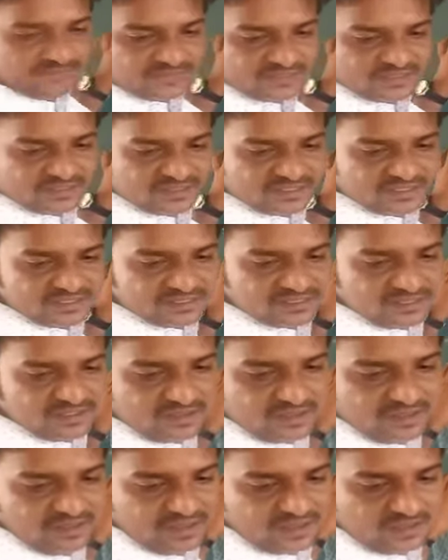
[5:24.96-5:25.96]
the
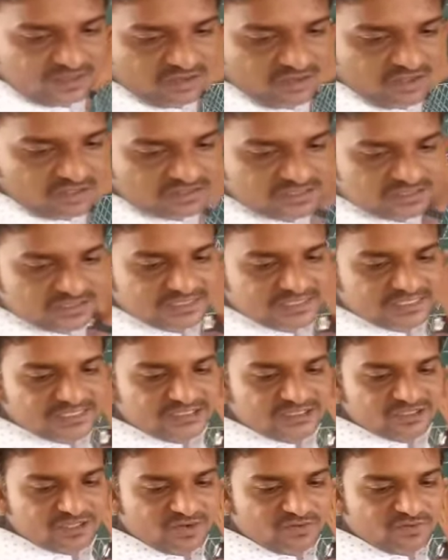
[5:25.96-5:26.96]

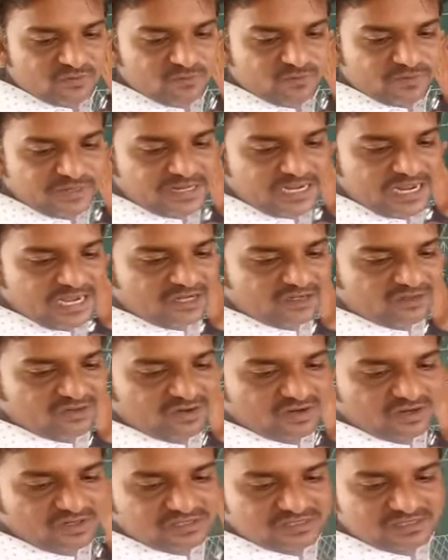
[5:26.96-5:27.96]
concentration of free
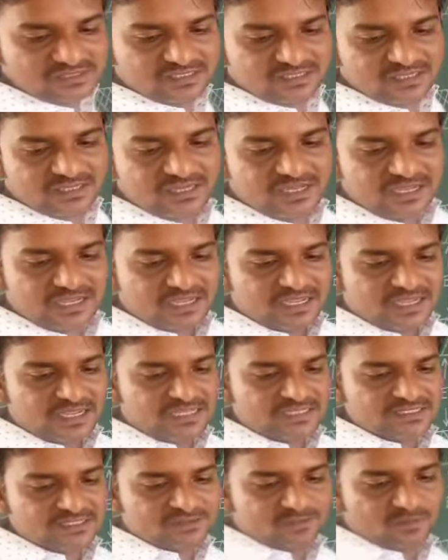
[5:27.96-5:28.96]
electrons
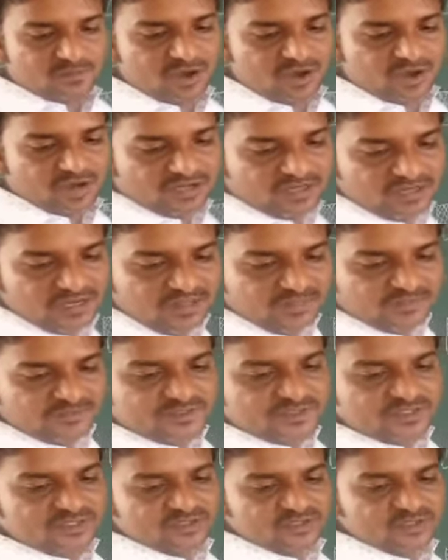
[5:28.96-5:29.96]
is small.
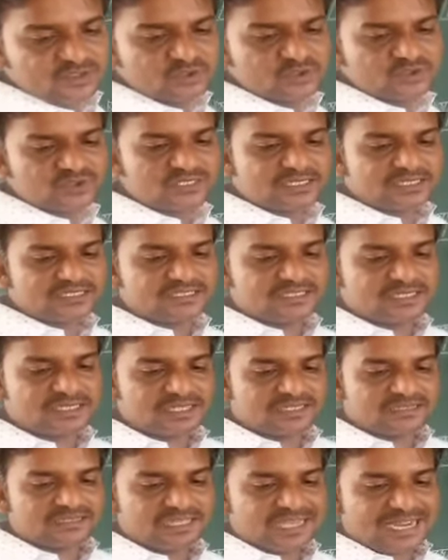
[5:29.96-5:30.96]
So due to that,
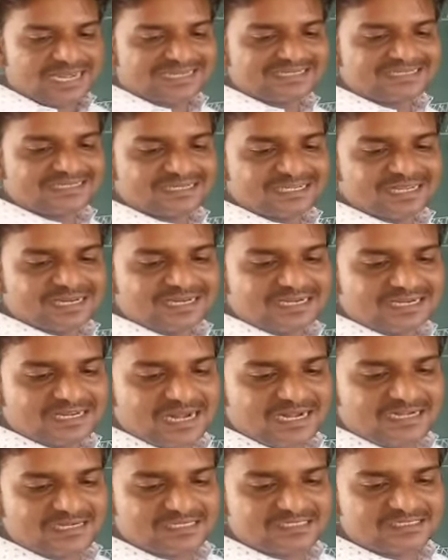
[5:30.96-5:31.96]
the electrical
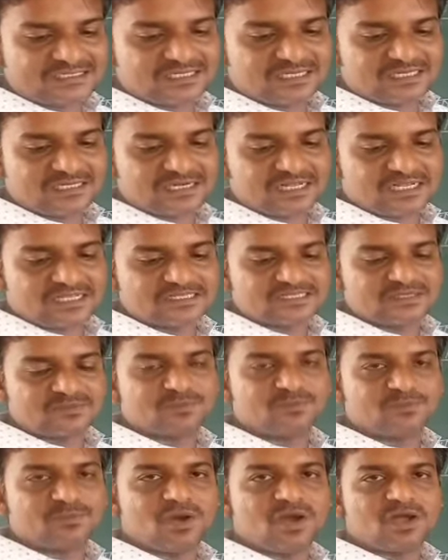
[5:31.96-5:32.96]
conduction is
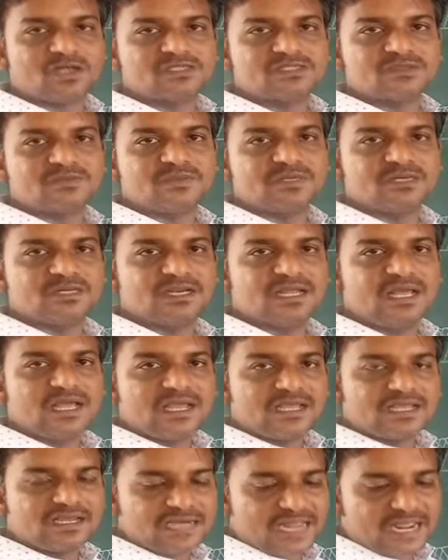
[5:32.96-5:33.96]
impossible
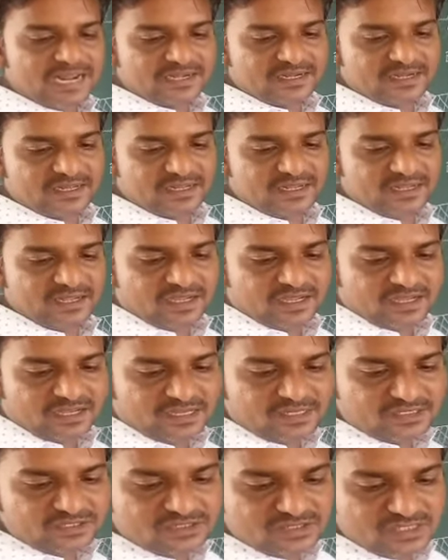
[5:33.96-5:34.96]
in an
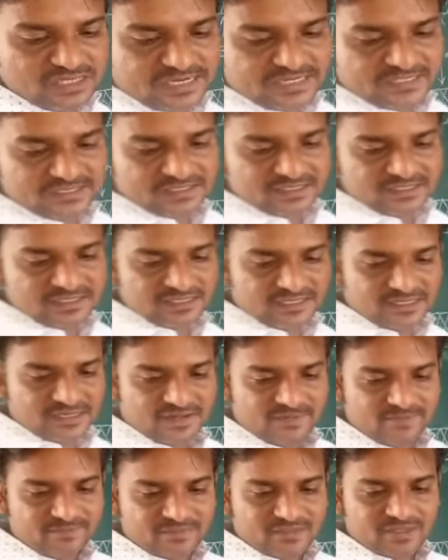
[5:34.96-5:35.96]

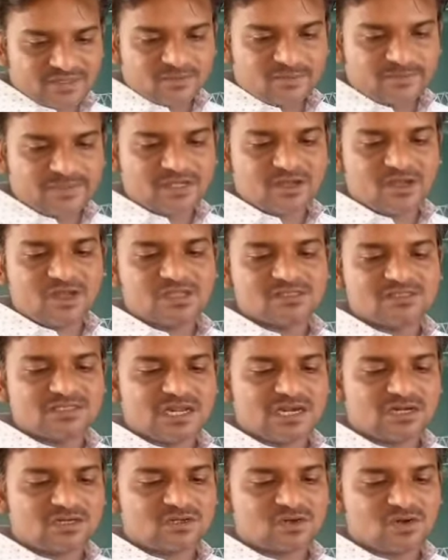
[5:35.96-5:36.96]
insulator because
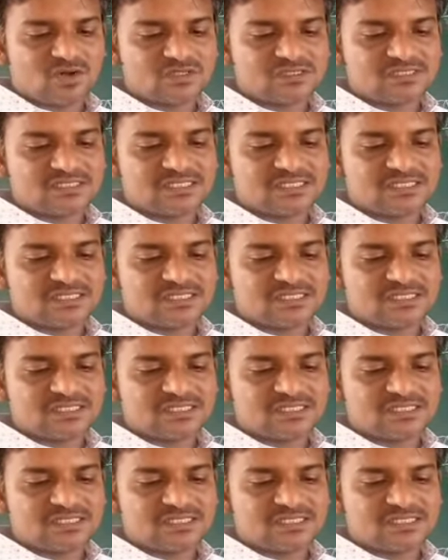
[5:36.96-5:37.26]
electrons